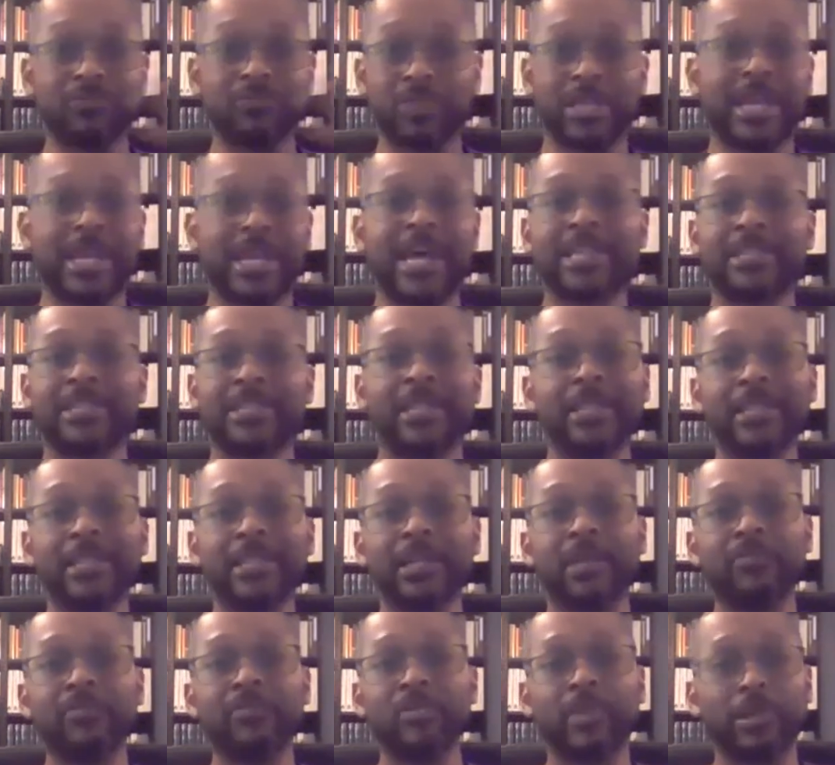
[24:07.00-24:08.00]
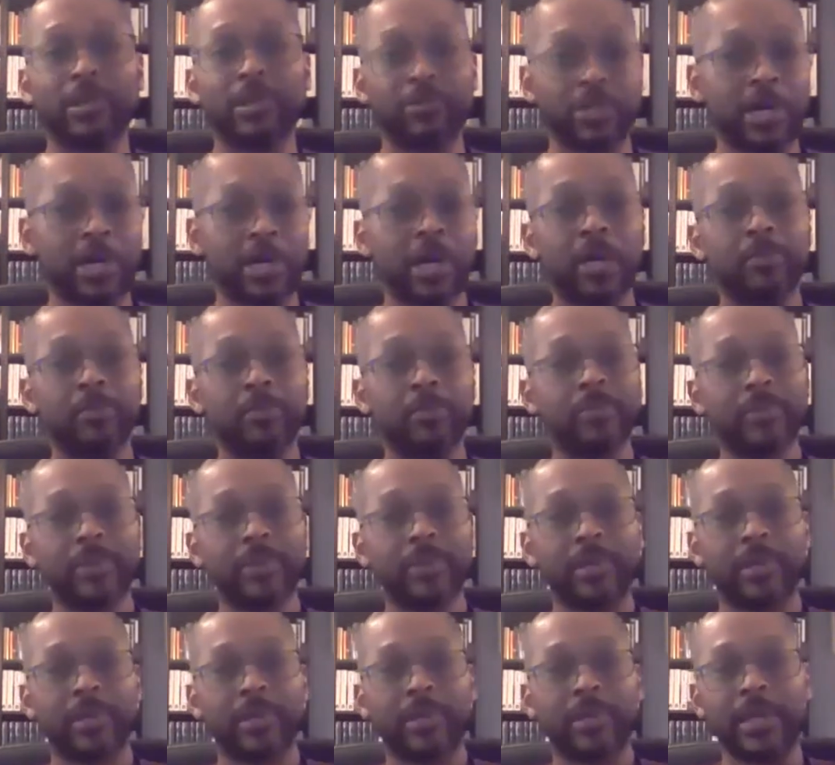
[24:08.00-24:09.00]
really ask anything of you but your time.
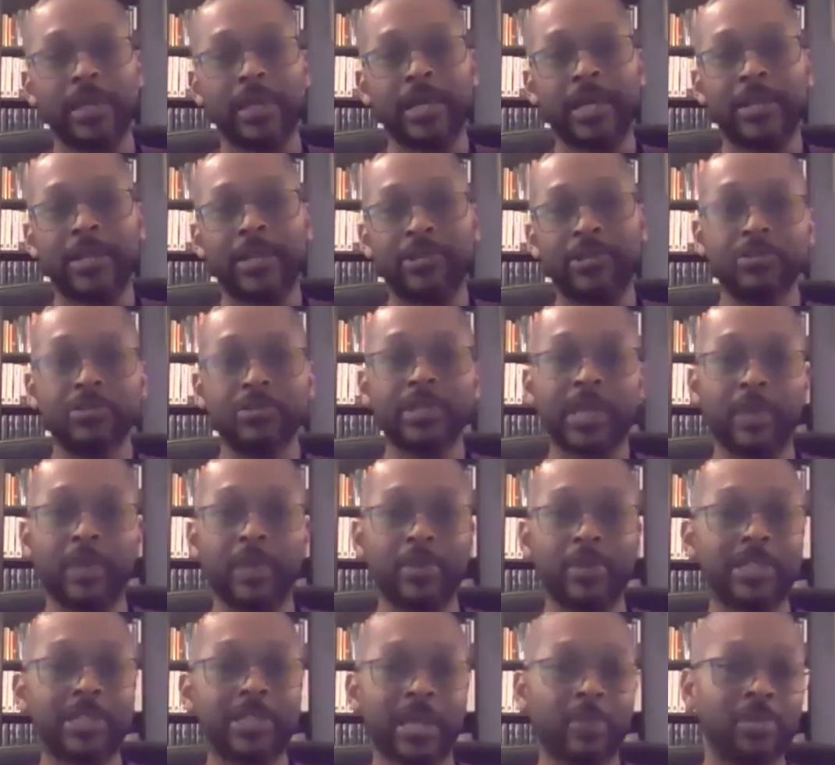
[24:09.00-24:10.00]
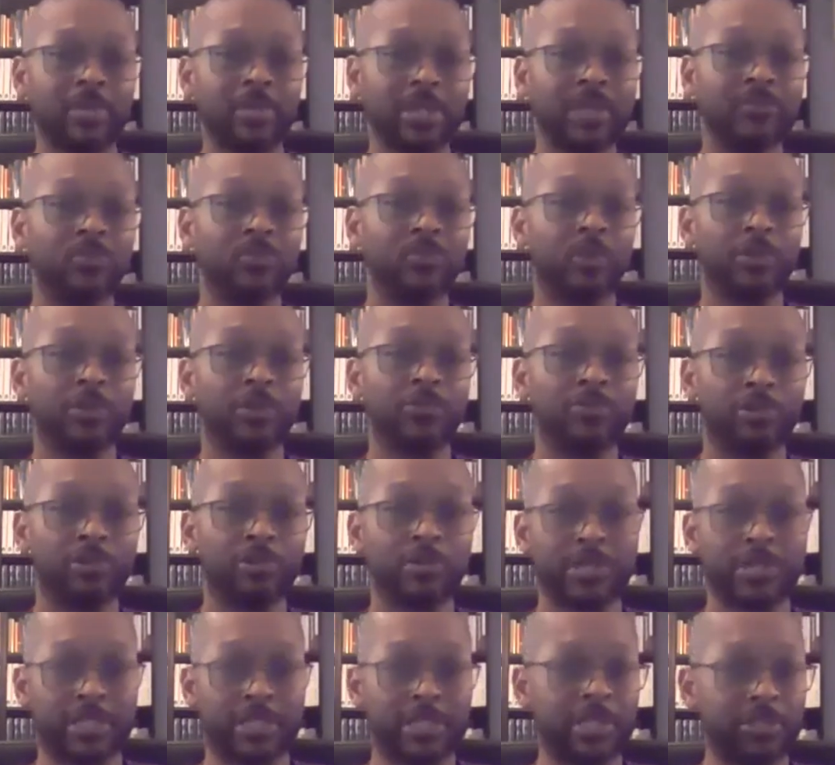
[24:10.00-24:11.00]
And I'm doing that because I believe in what you do
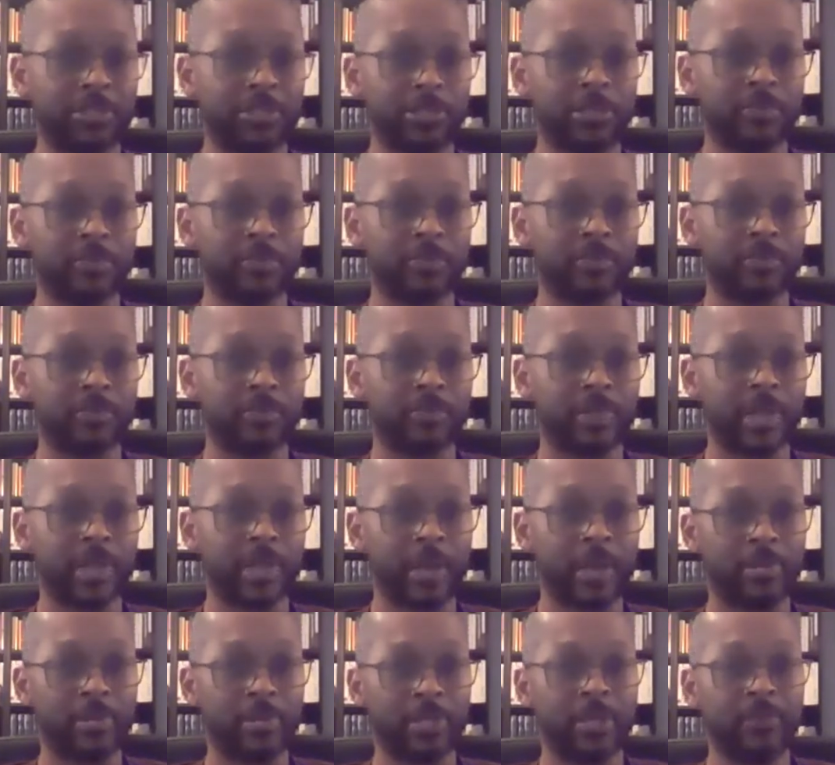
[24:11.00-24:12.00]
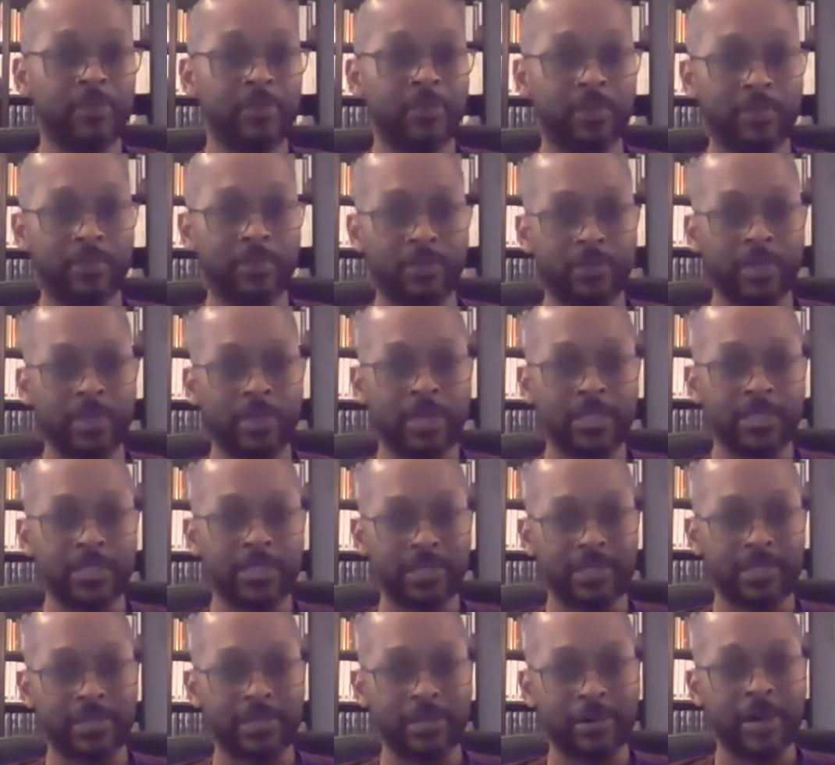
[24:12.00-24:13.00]
as a teacher. And I believe,
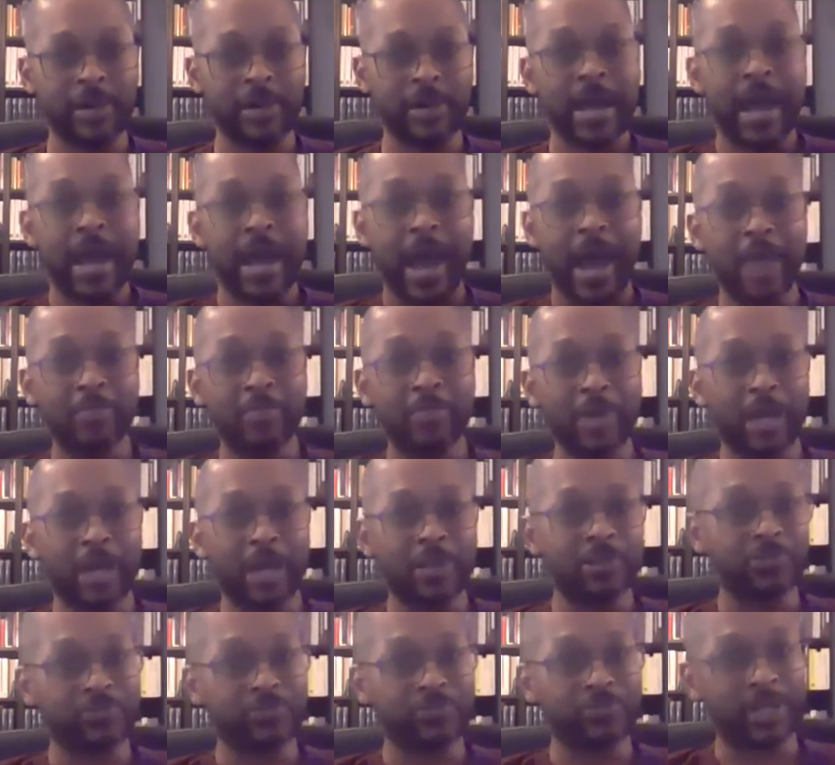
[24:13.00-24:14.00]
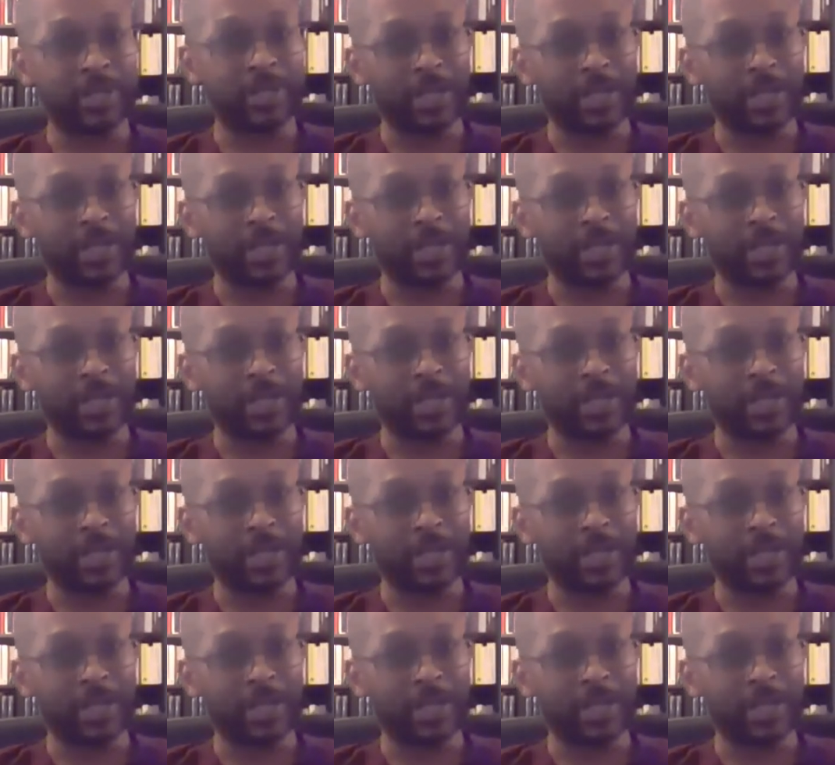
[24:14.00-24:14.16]
I'm not in the front